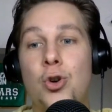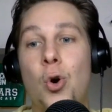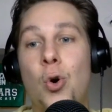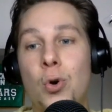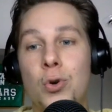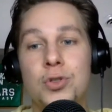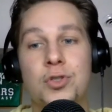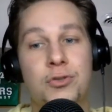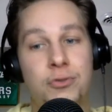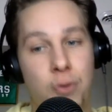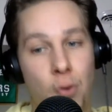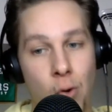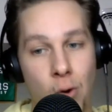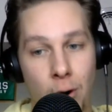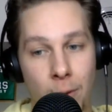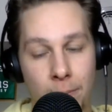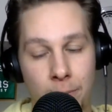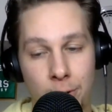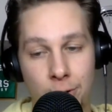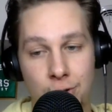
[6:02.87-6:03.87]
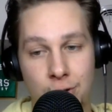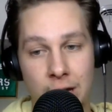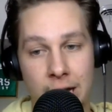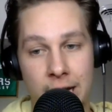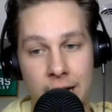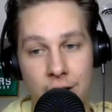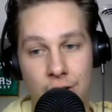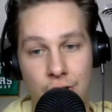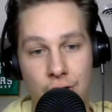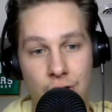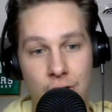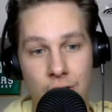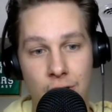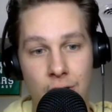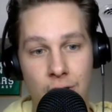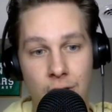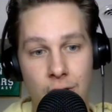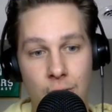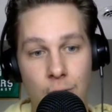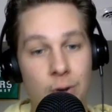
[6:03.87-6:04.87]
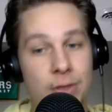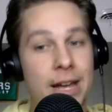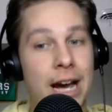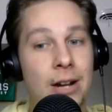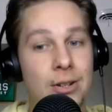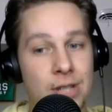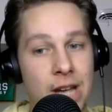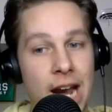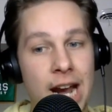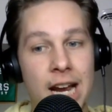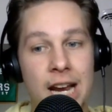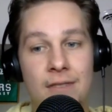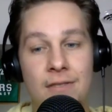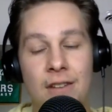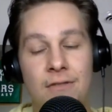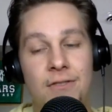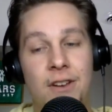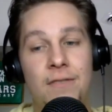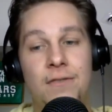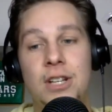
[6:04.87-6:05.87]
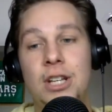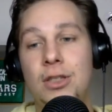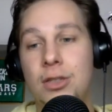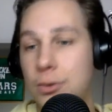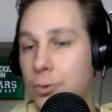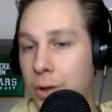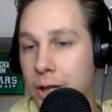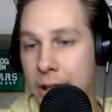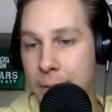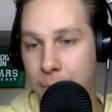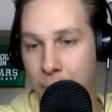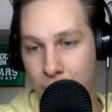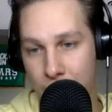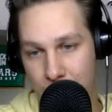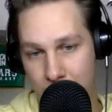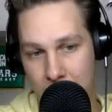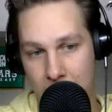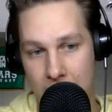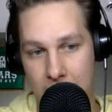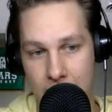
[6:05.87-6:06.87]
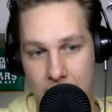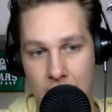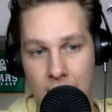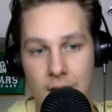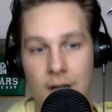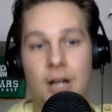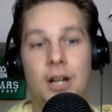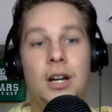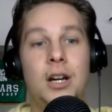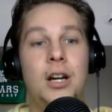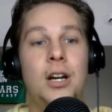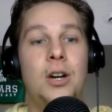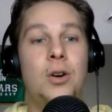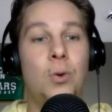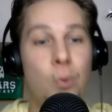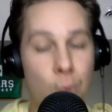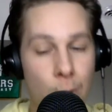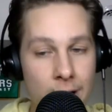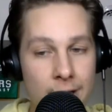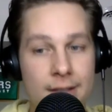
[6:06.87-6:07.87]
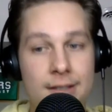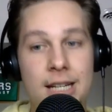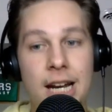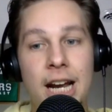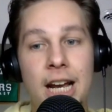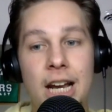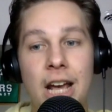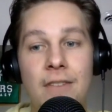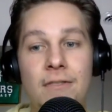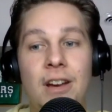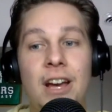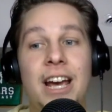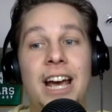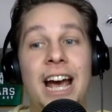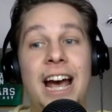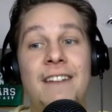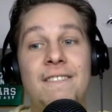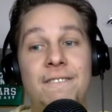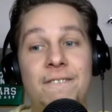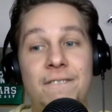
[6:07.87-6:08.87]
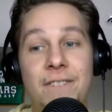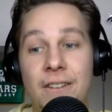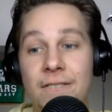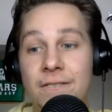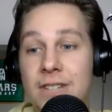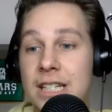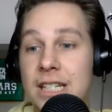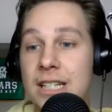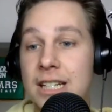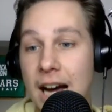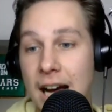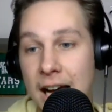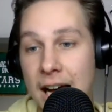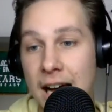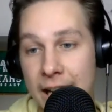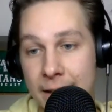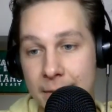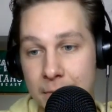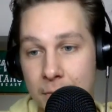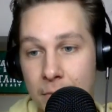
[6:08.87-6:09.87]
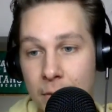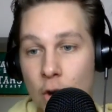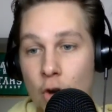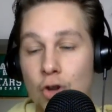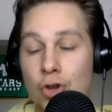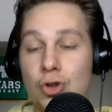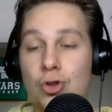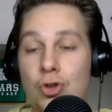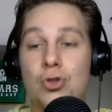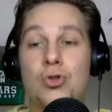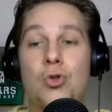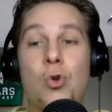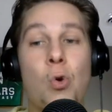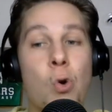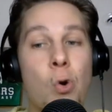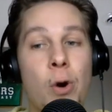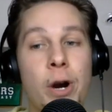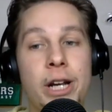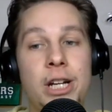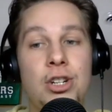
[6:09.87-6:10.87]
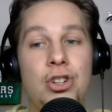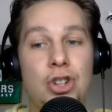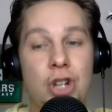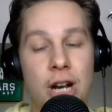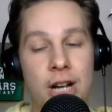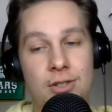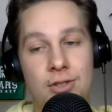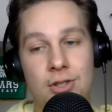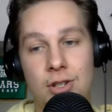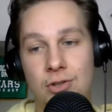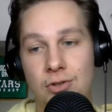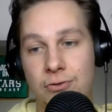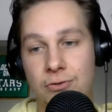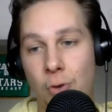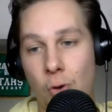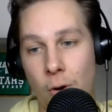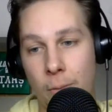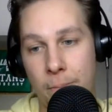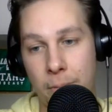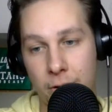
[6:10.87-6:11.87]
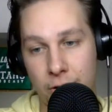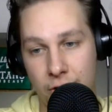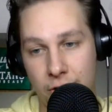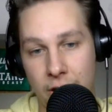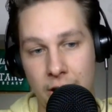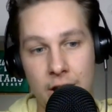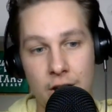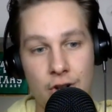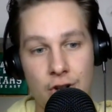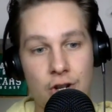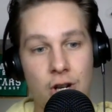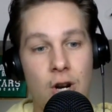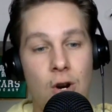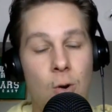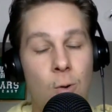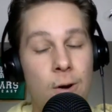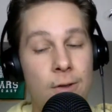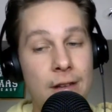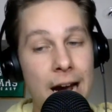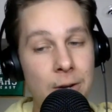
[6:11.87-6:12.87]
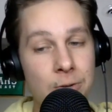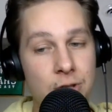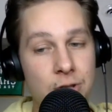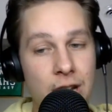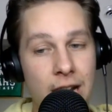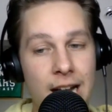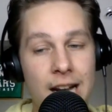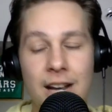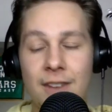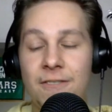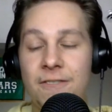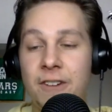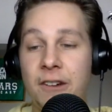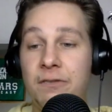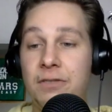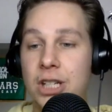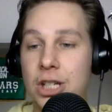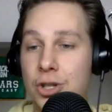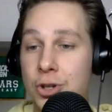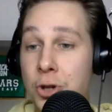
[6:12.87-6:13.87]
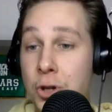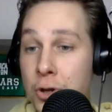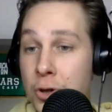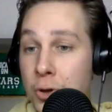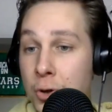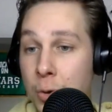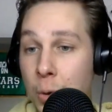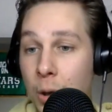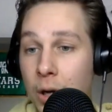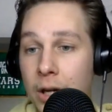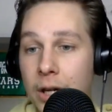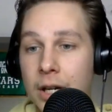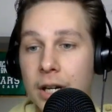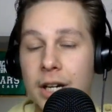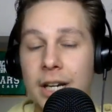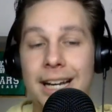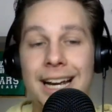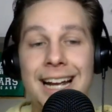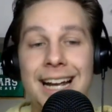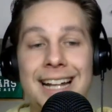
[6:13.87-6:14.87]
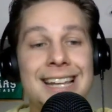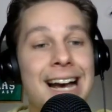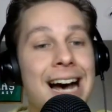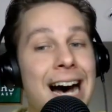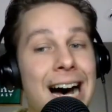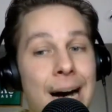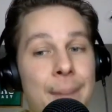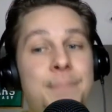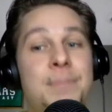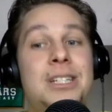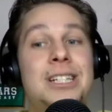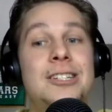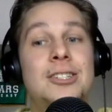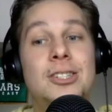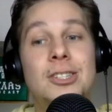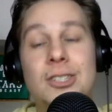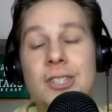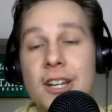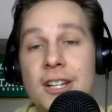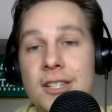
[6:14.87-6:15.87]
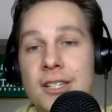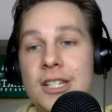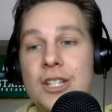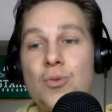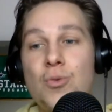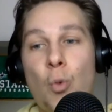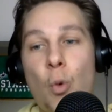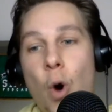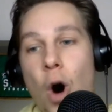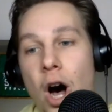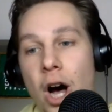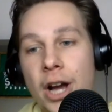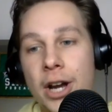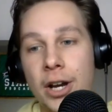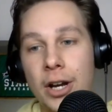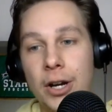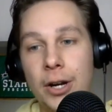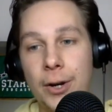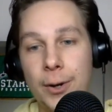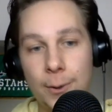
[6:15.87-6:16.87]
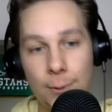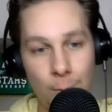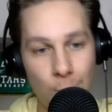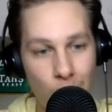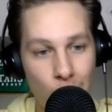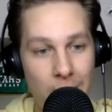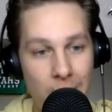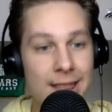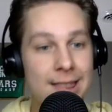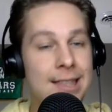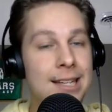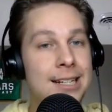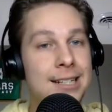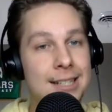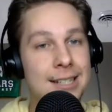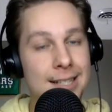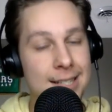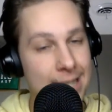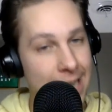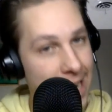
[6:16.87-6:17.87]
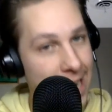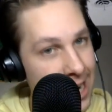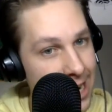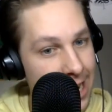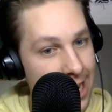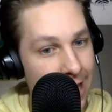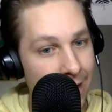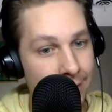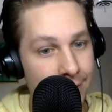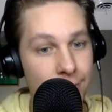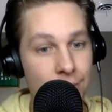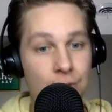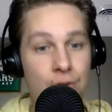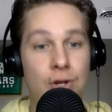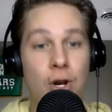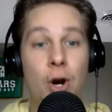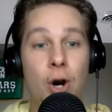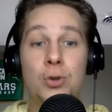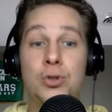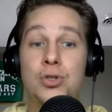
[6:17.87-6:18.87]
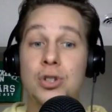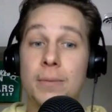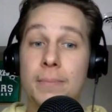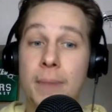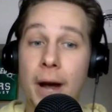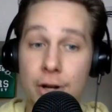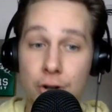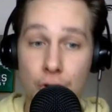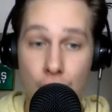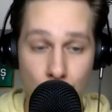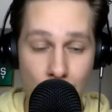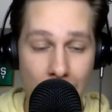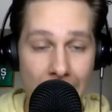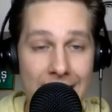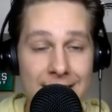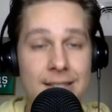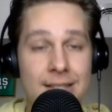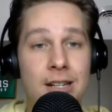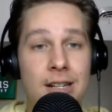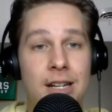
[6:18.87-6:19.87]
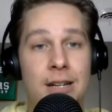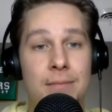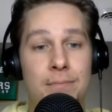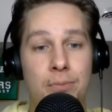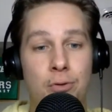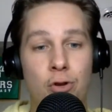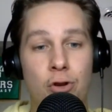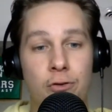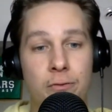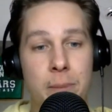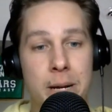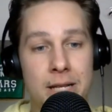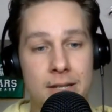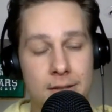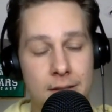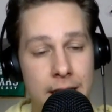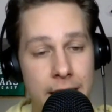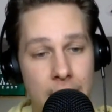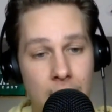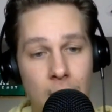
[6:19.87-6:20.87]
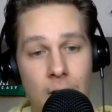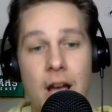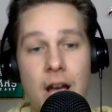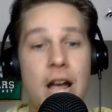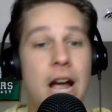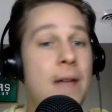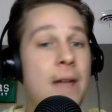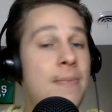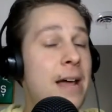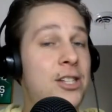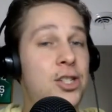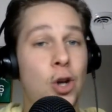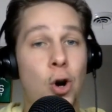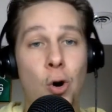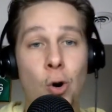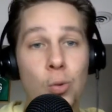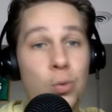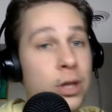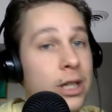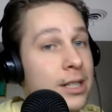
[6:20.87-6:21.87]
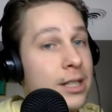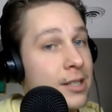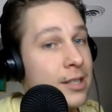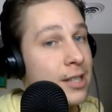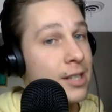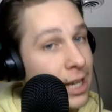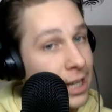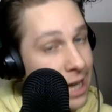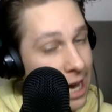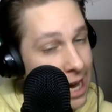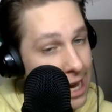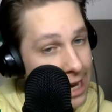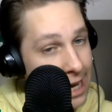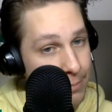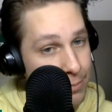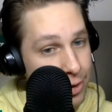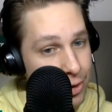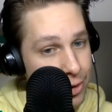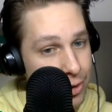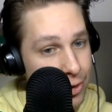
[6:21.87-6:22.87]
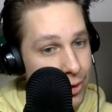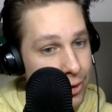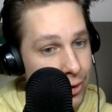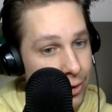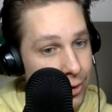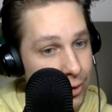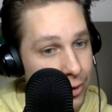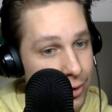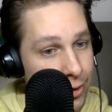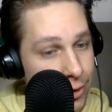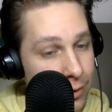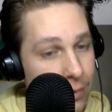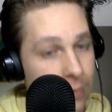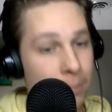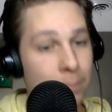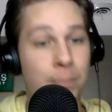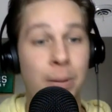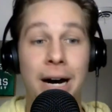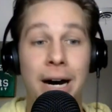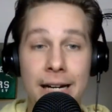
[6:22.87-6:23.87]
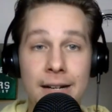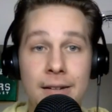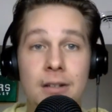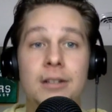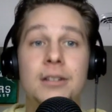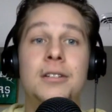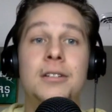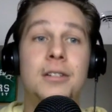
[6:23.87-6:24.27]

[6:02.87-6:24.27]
goals for percentage without Tanev at 53%. With Tanev at 59. Scoring chances for percentage without Tanev, 52. It's up to 61 with Tanev. So some drastic improvements there. And that's only 10 games. But